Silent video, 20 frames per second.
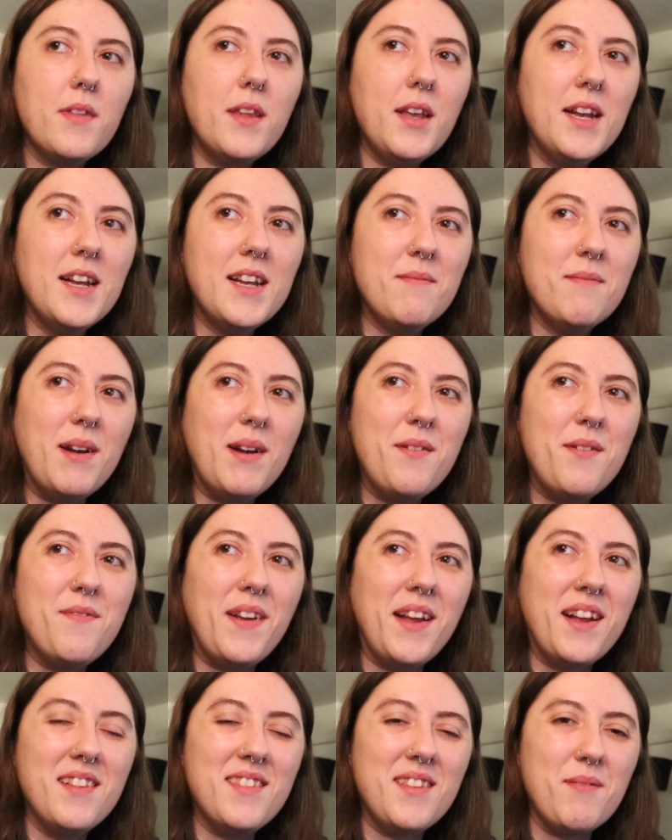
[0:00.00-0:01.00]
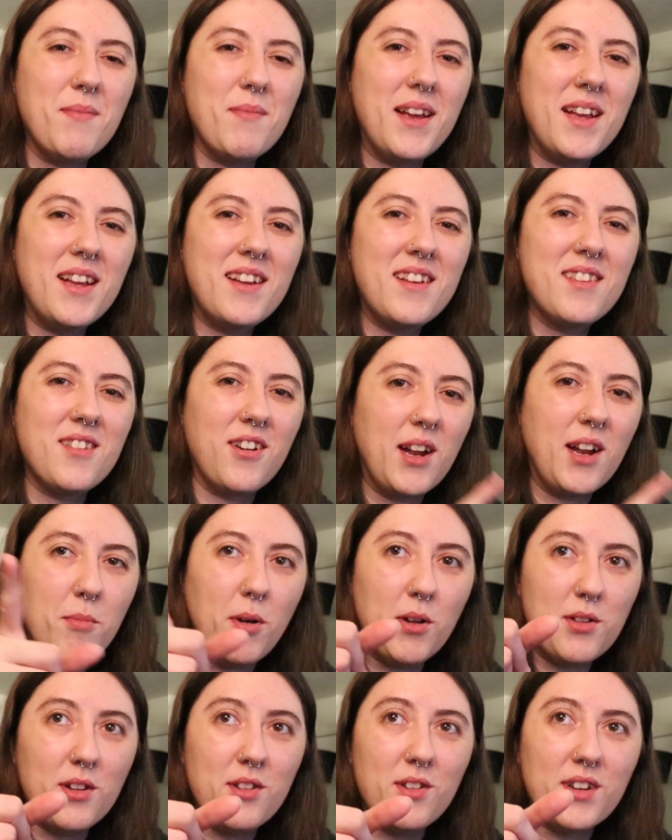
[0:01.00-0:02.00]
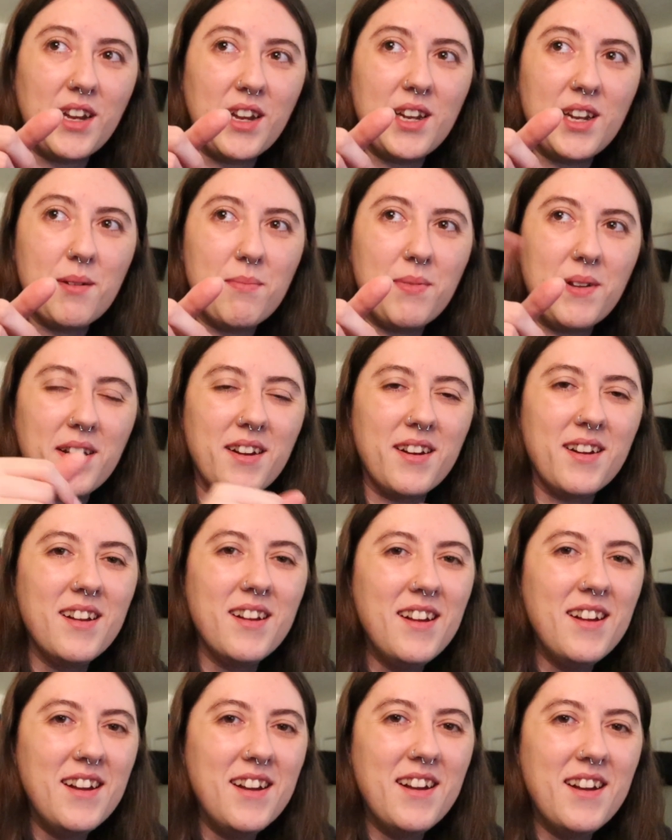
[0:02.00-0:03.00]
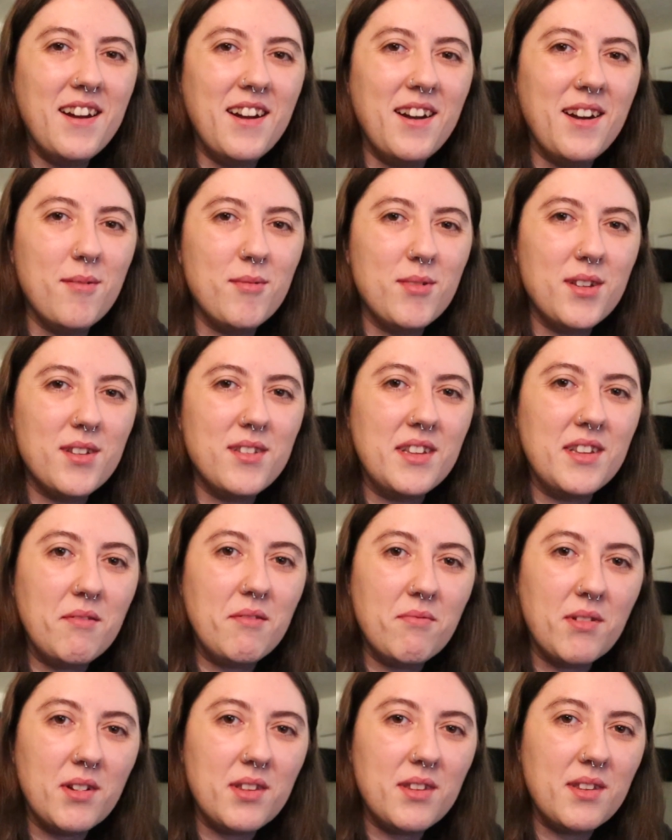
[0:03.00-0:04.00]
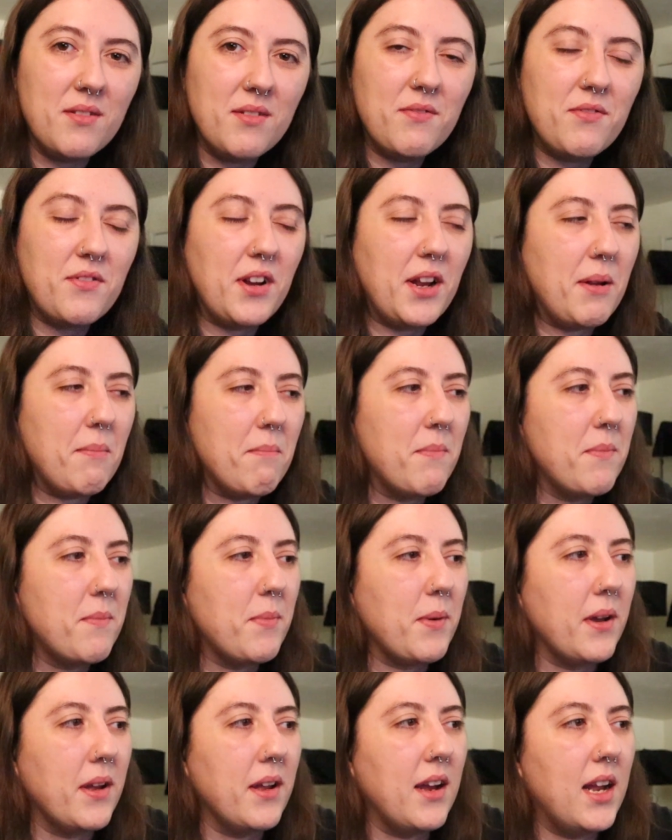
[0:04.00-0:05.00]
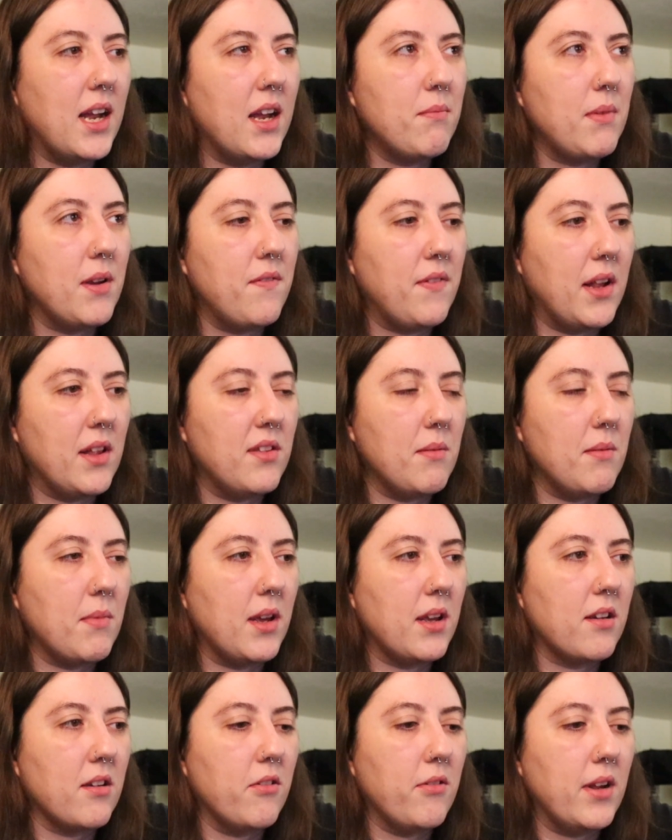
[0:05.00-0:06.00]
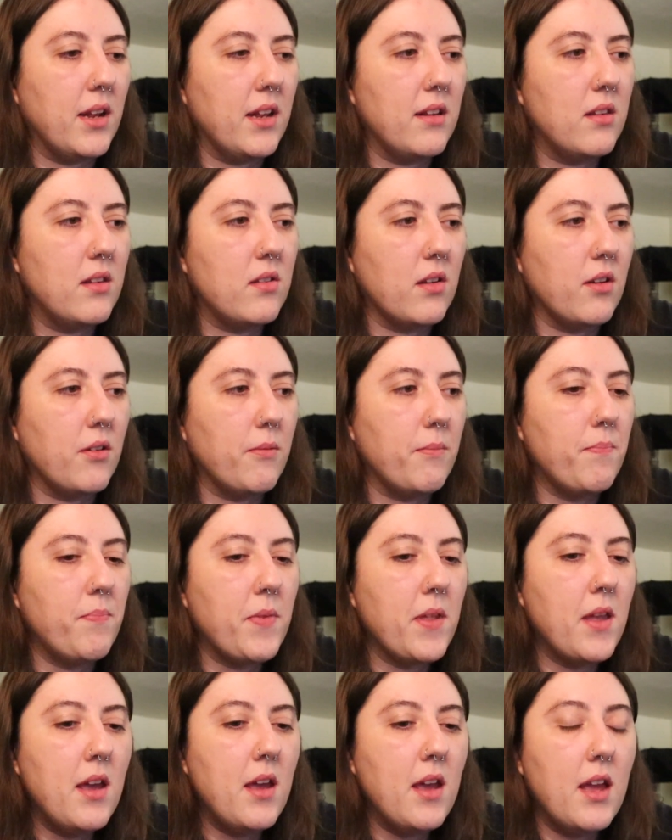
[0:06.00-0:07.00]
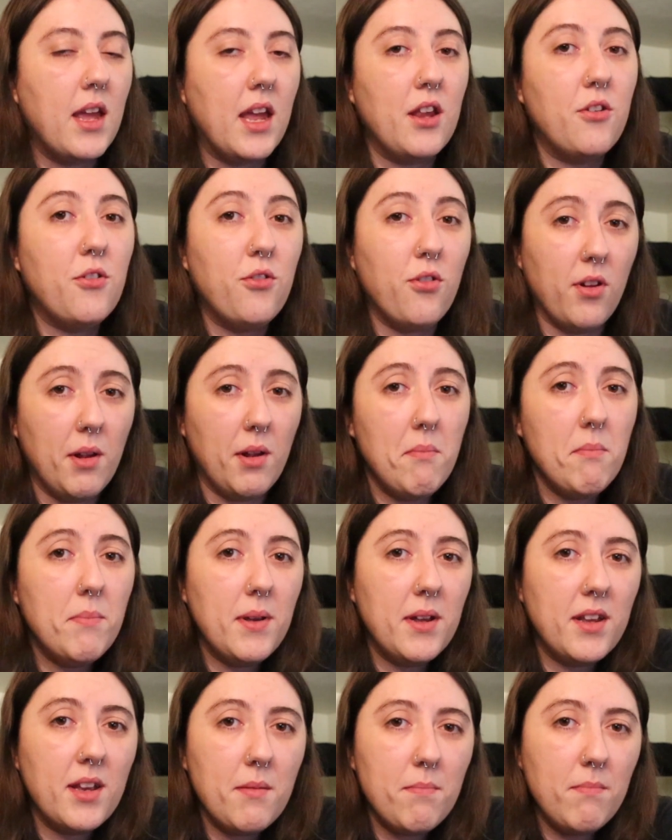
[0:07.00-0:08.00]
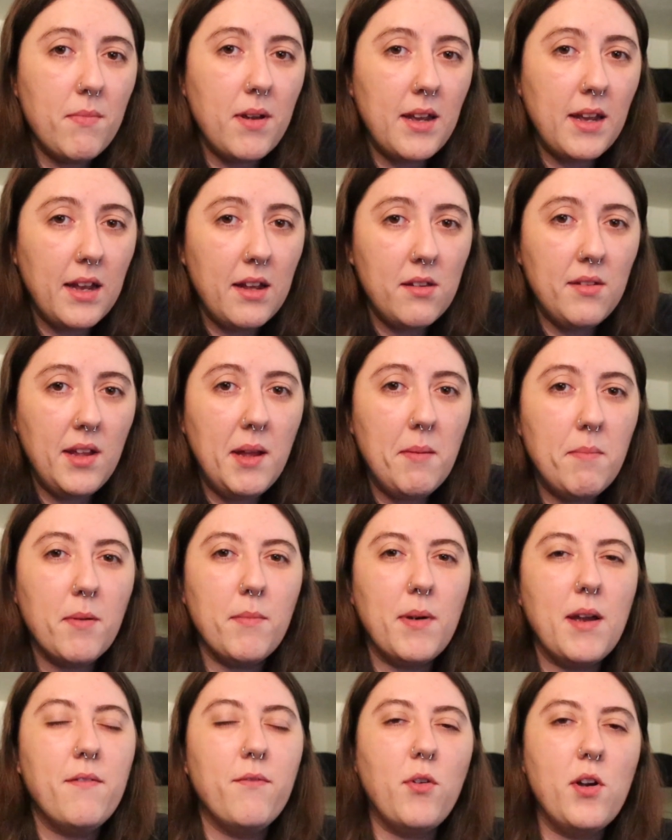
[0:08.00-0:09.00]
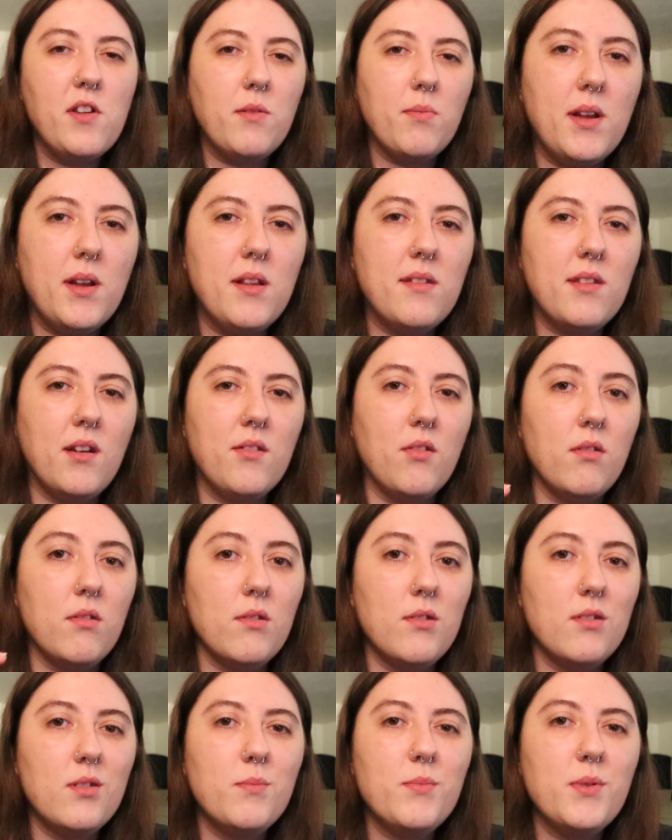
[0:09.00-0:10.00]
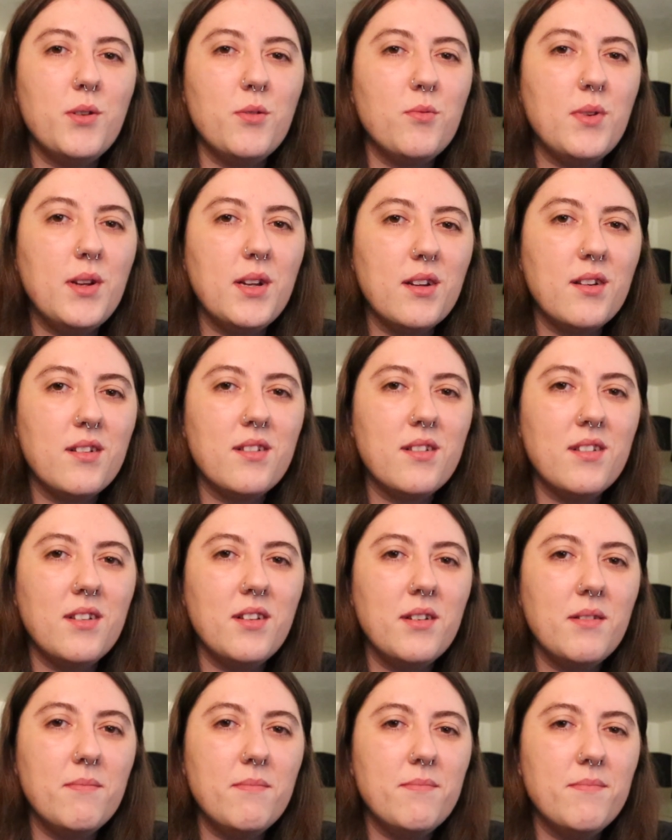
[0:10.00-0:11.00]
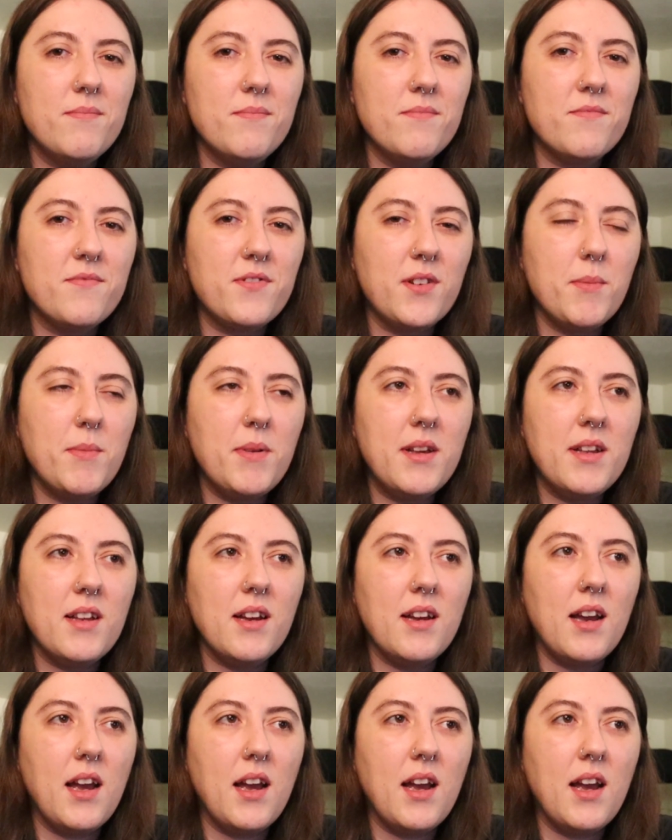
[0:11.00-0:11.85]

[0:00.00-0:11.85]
my fancy mic. Sorry, I'm also looking up here to see what's in frame, but I have my fancy mic going, so it shouldn't pick up my AC, but my voice sound a little bit weird from it.